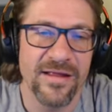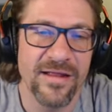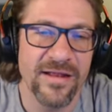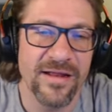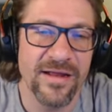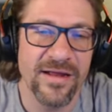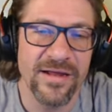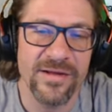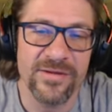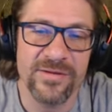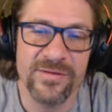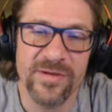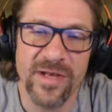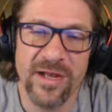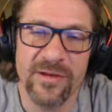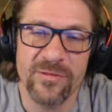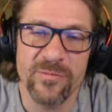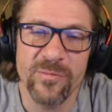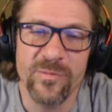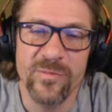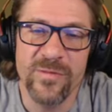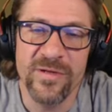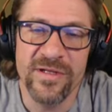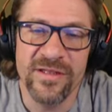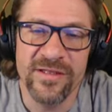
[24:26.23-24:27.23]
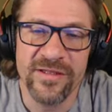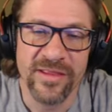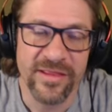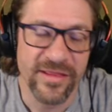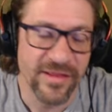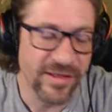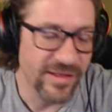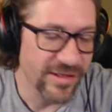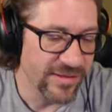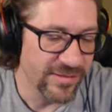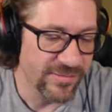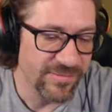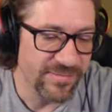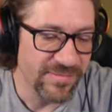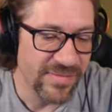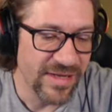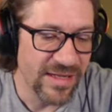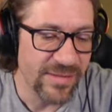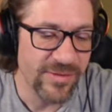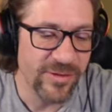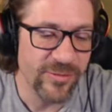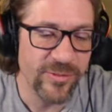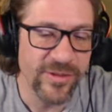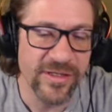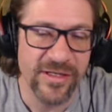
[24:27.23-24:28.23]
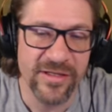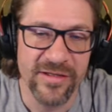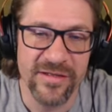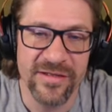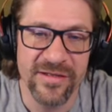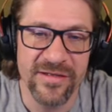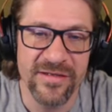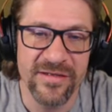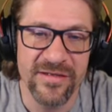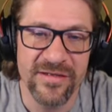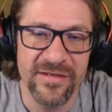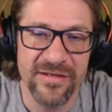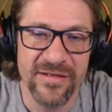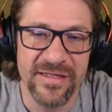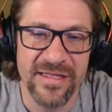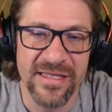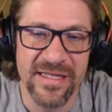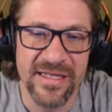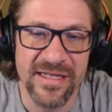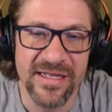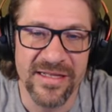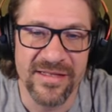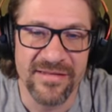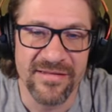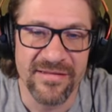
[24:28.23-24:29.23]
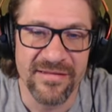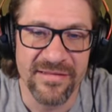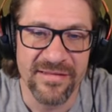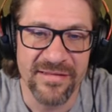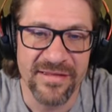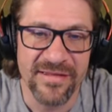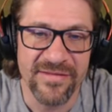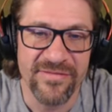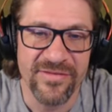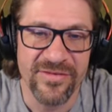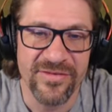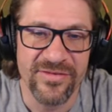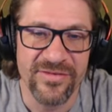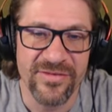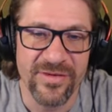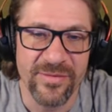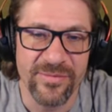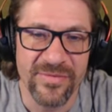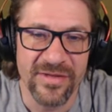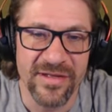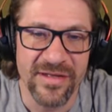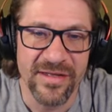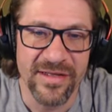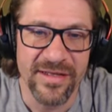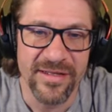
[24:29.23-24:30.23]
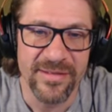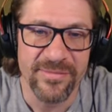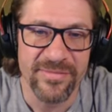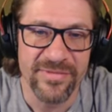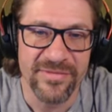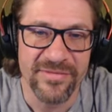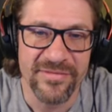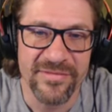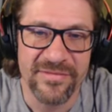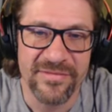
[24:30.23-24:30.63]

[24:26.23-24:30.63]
I, I really thought maybe we could get it to lift something up.